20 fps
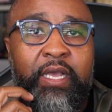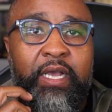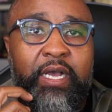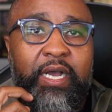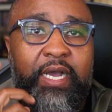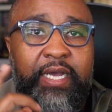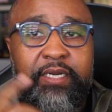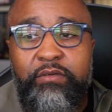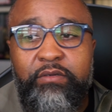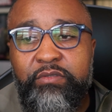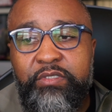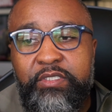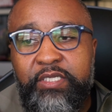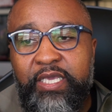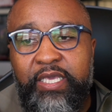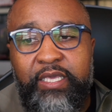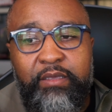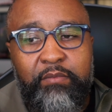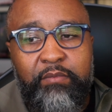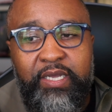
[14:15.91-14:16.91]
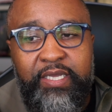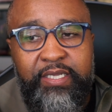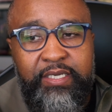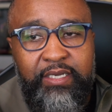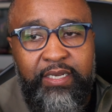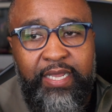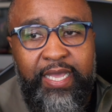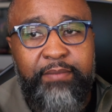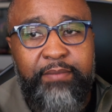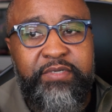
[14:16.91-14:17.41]
I don't take my
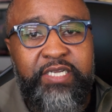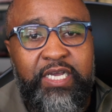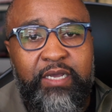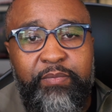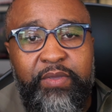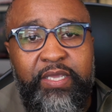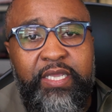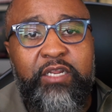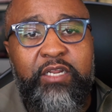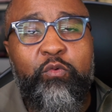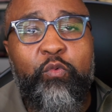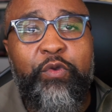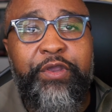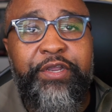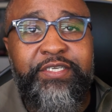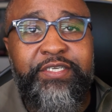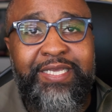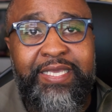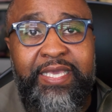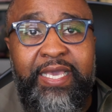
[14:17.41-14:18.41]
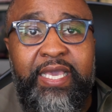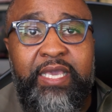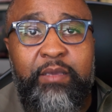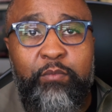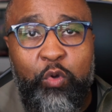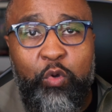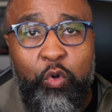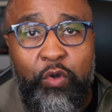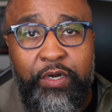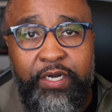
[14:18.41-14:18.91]
laptop anywhere to game
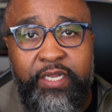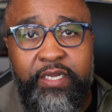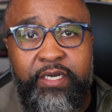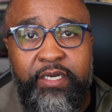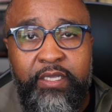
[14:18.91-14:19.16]
on it.